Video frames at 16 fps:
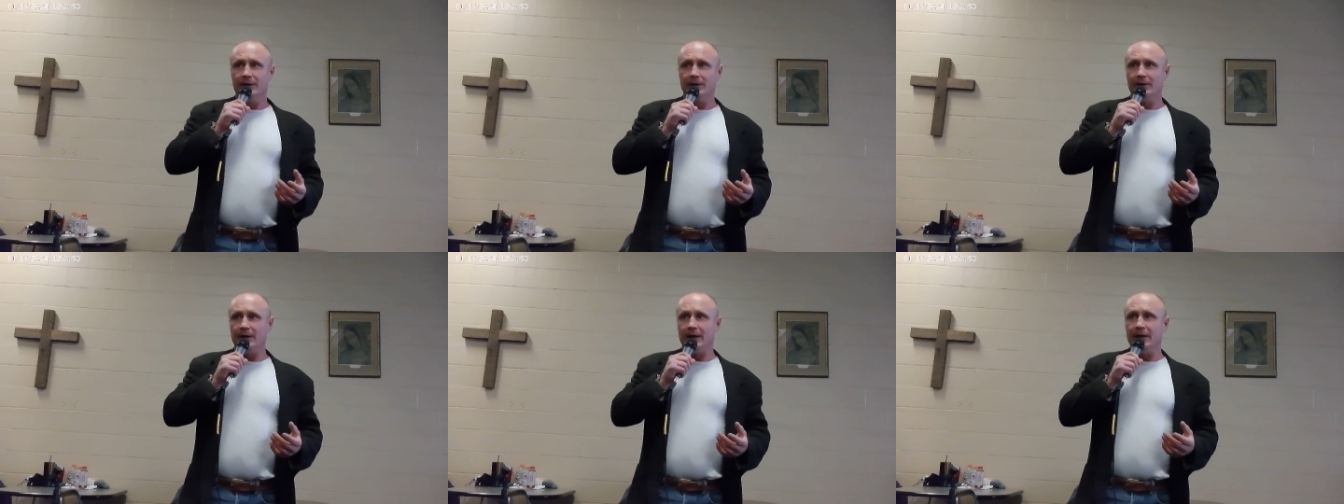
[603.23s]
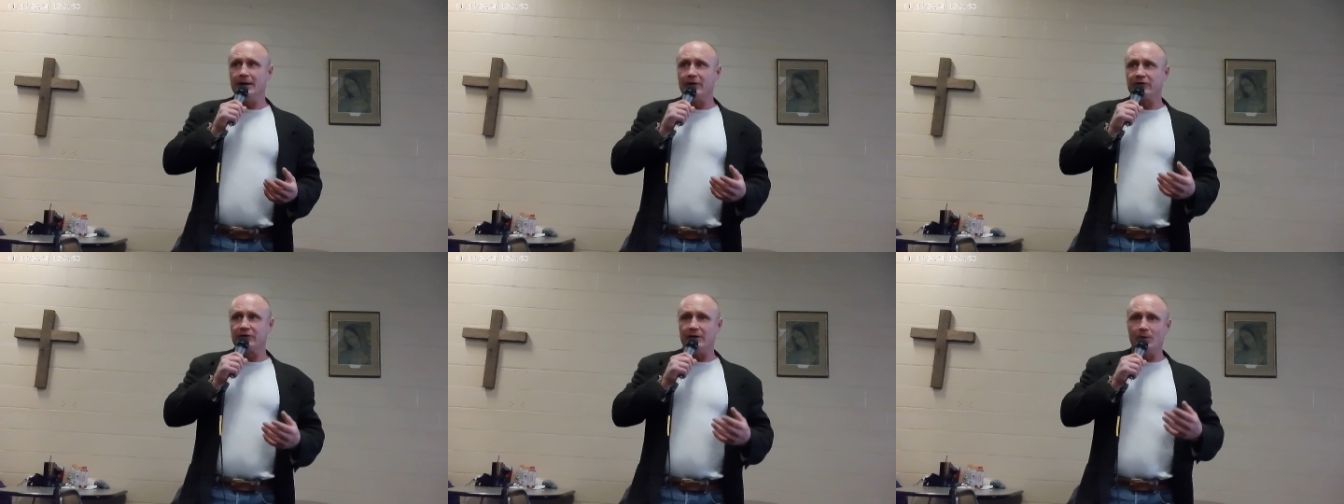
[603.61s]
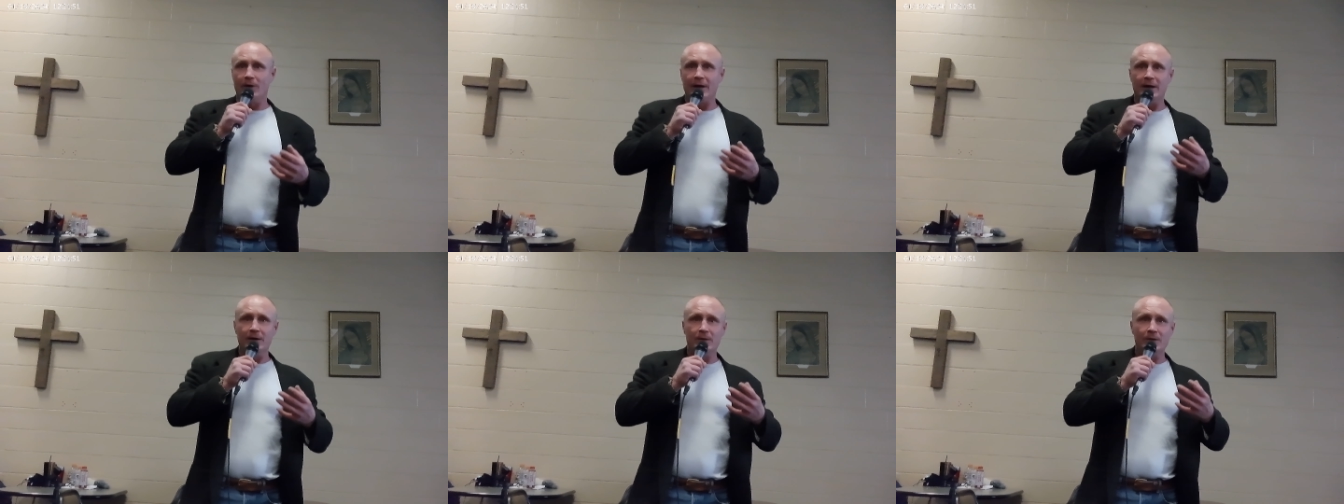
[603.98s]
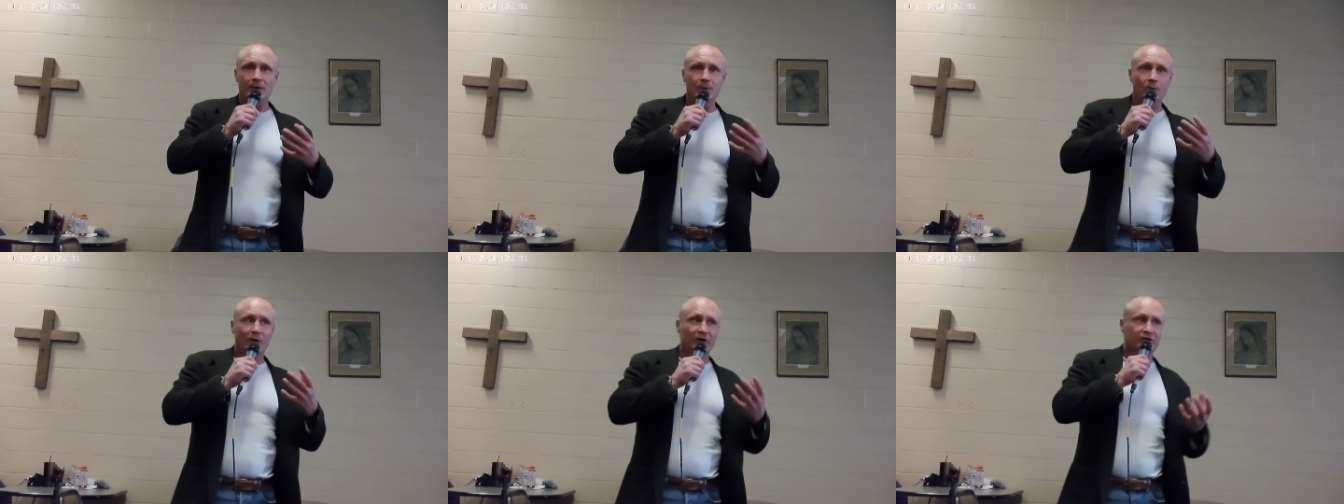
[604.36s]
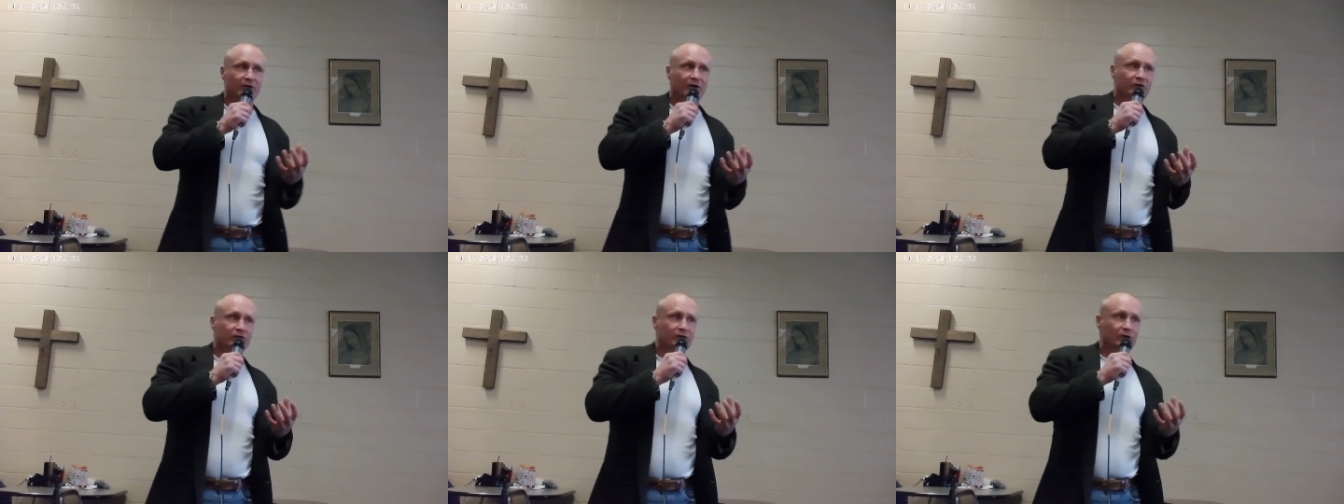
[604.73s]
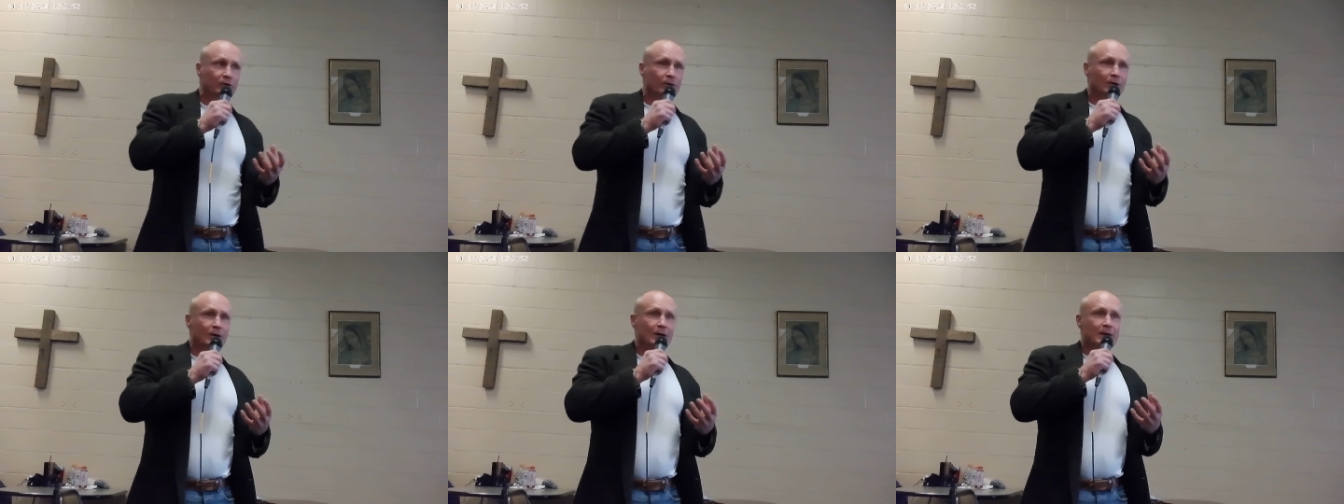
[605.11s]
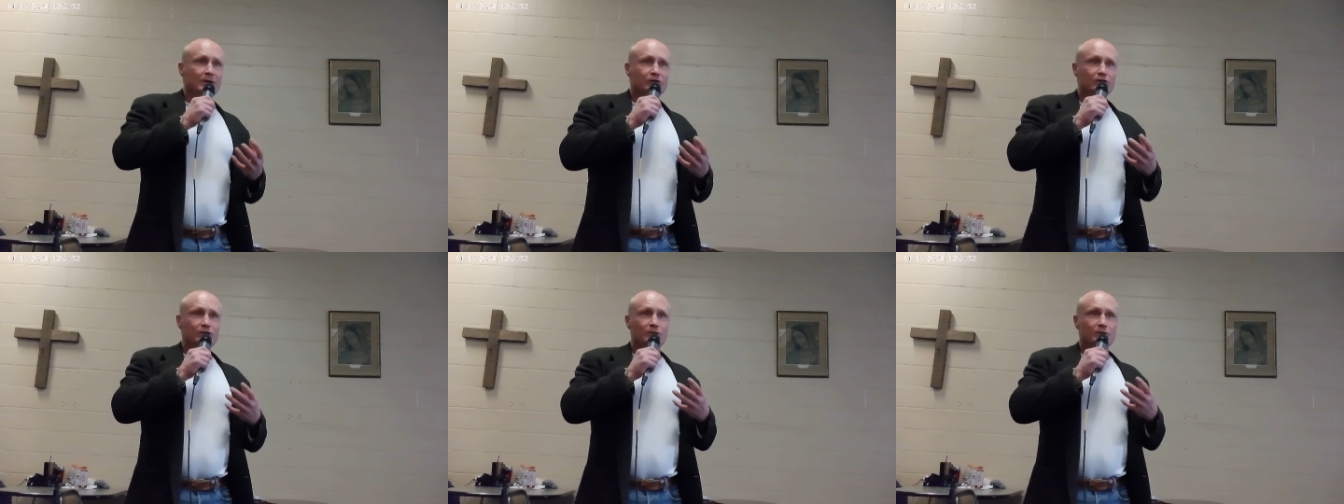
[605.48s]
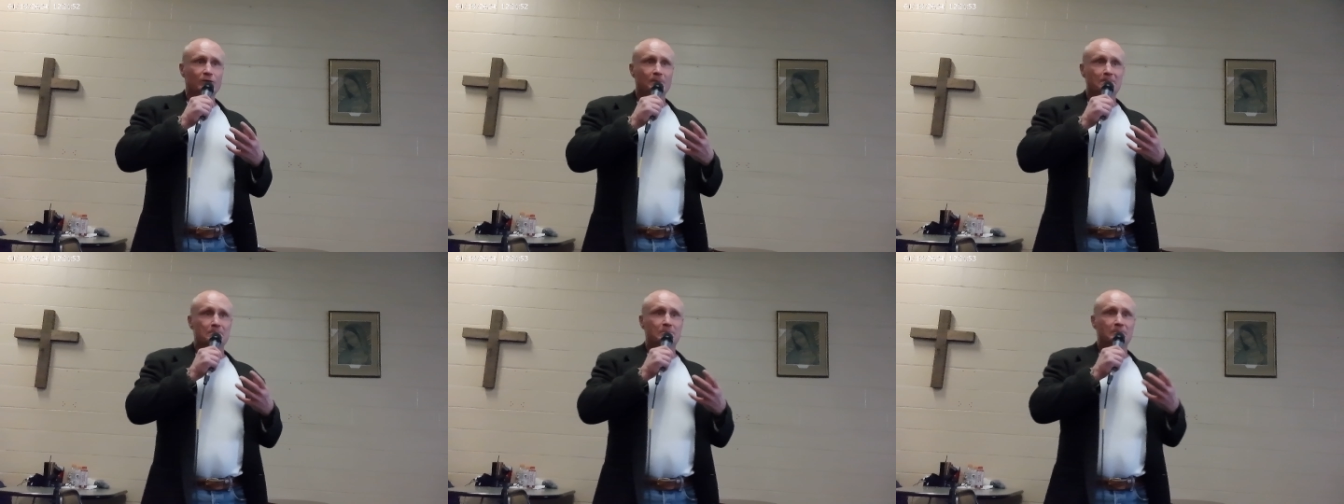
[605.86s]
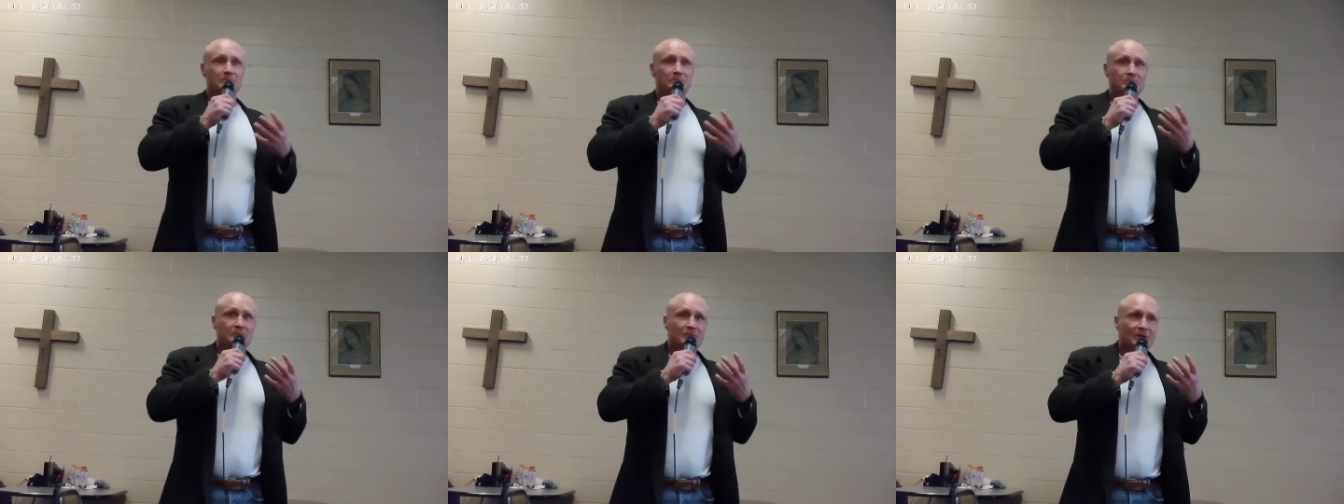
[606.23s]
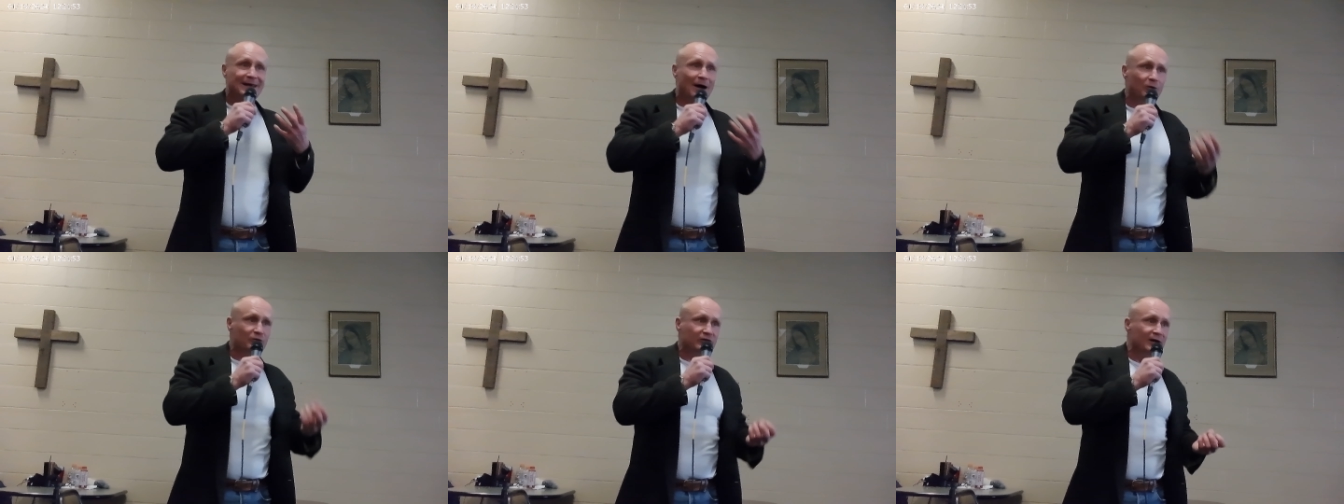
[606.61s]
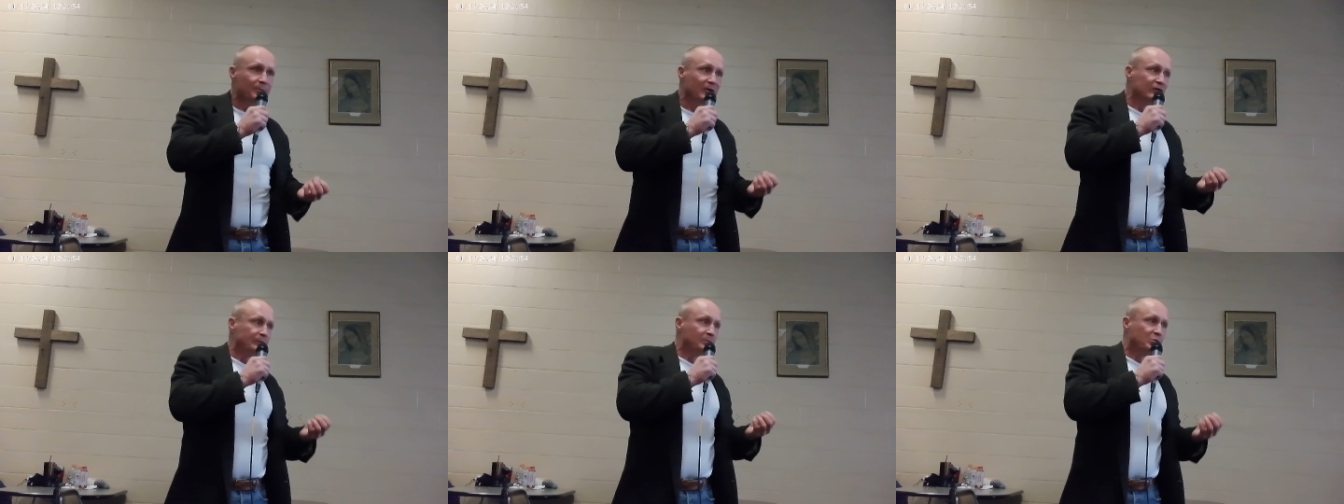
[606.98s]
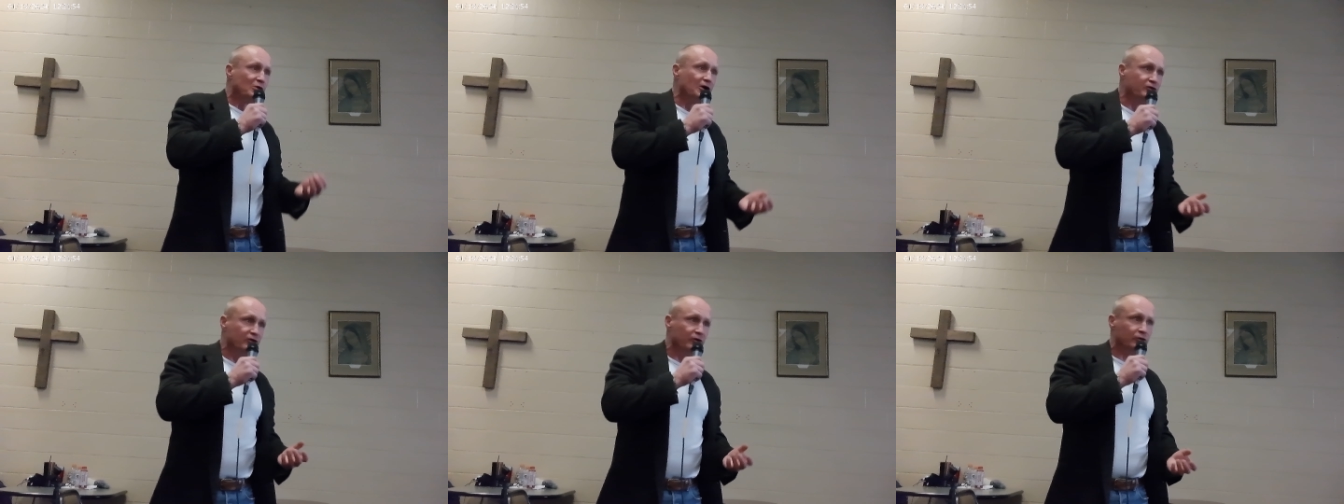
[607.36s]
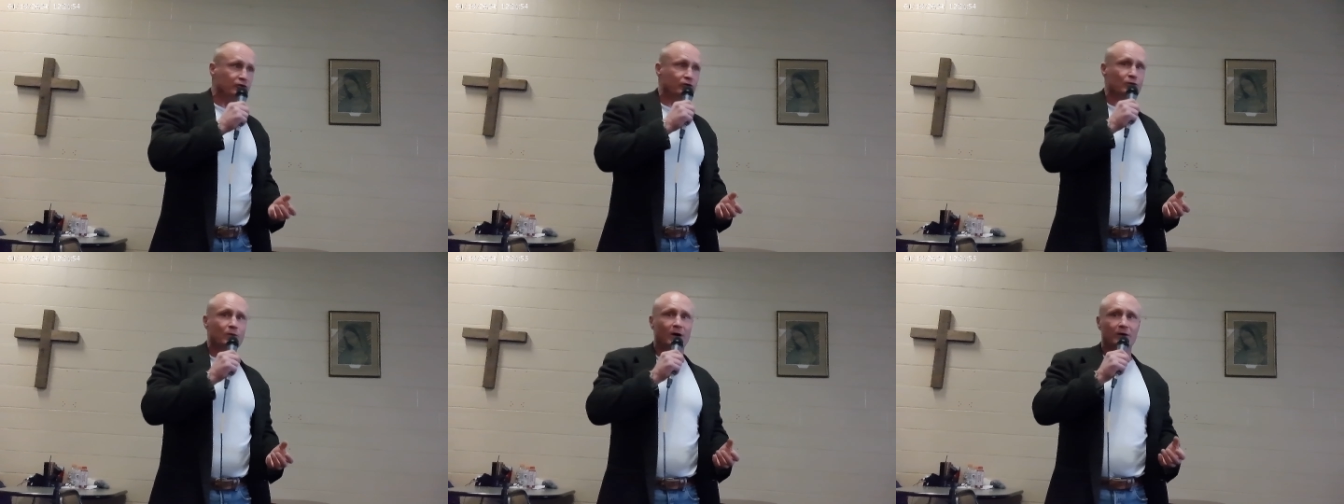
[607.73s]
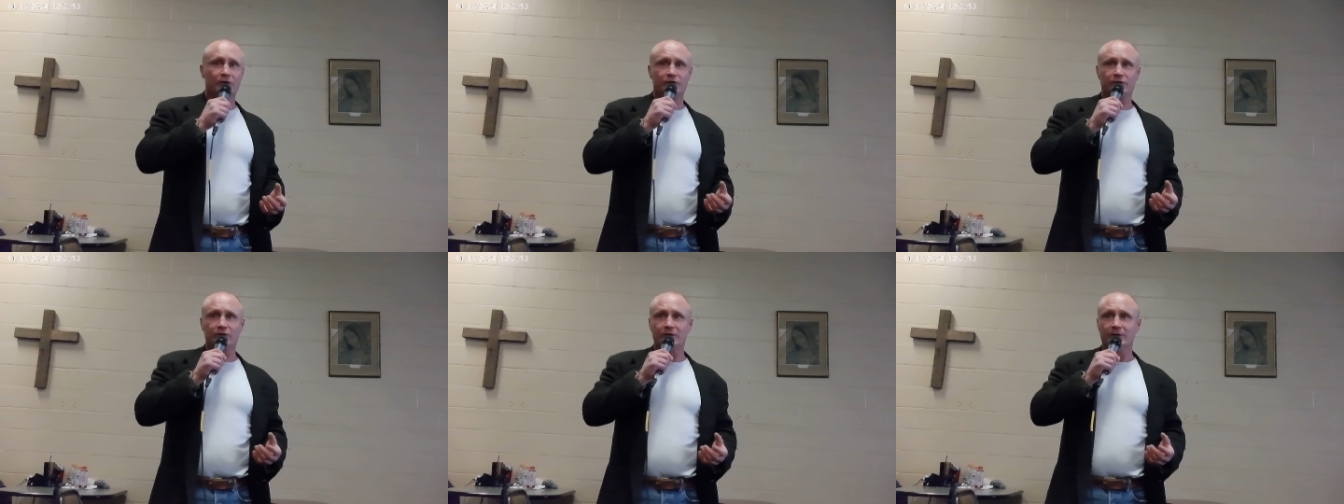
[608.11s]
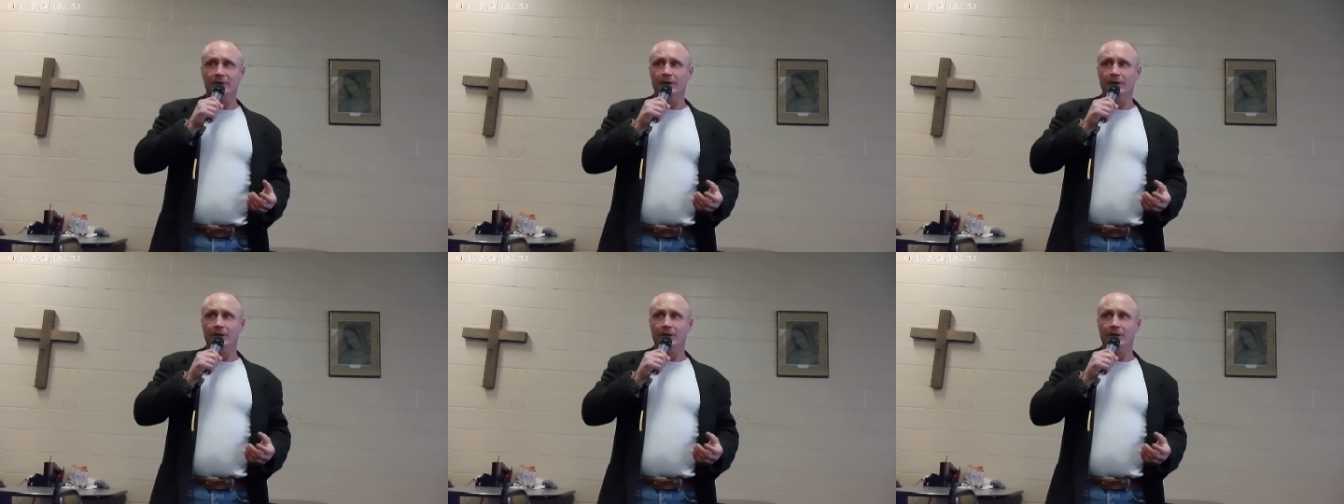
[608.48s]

He doesn't. He, he wants us to to count him as precious to us.